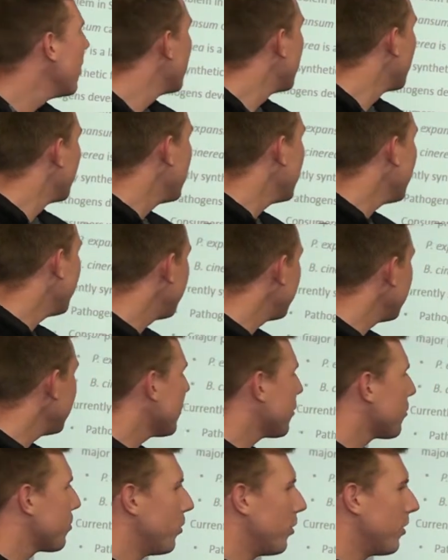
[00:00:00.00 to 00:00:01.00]
we have been
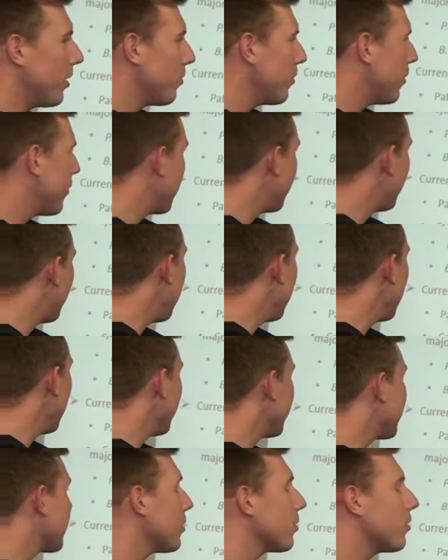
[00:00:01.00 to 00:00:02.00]
exploring with a
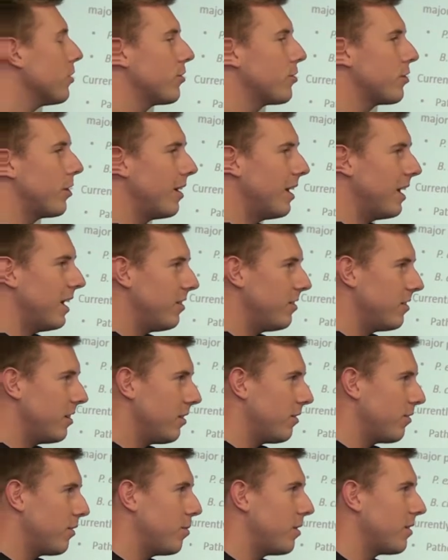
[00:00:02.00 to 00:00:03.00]
biological control
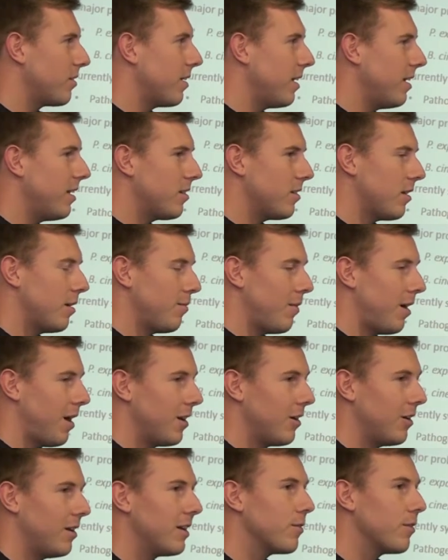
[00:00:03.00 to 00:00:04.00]
agent, the Bacillus
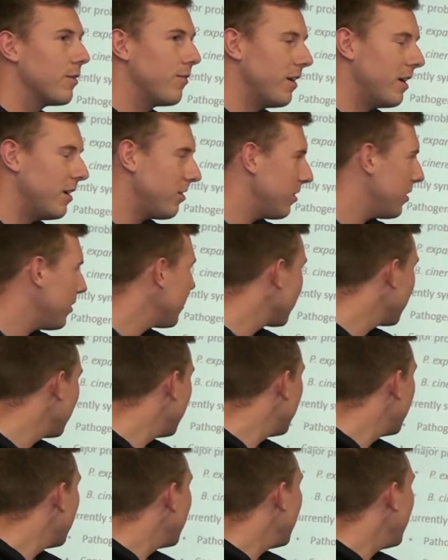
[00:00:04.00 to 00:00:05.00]
amyloliquefaciens,
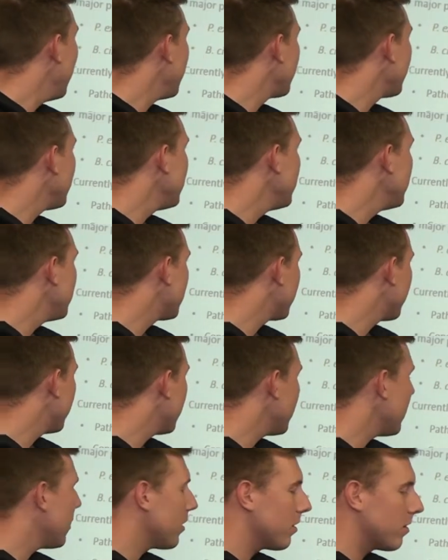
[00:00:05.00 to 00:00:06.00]
and we used
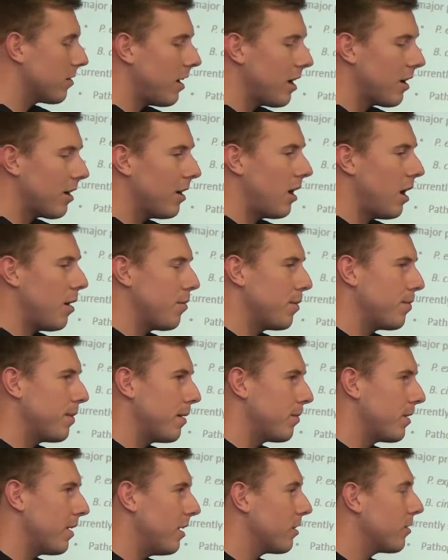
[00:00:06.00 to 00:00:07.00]
the
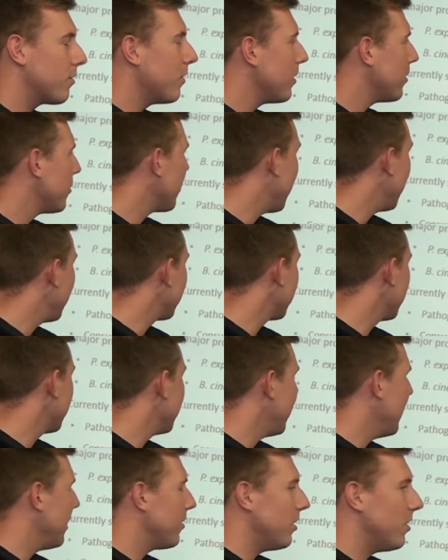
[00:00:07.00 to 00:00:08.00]
cyclolipopeptides,
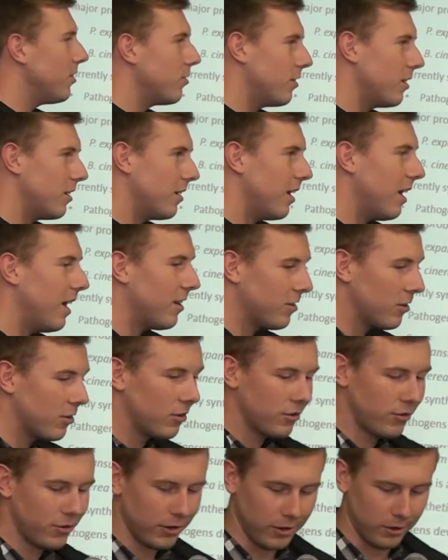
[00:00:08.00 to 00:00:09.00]
Fengycin and Iturin as a
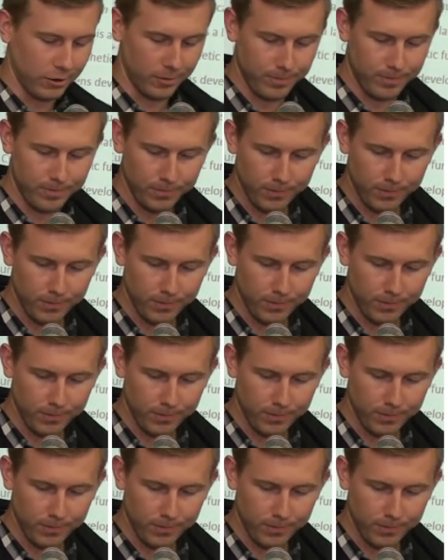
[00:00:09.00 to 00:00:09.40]
control.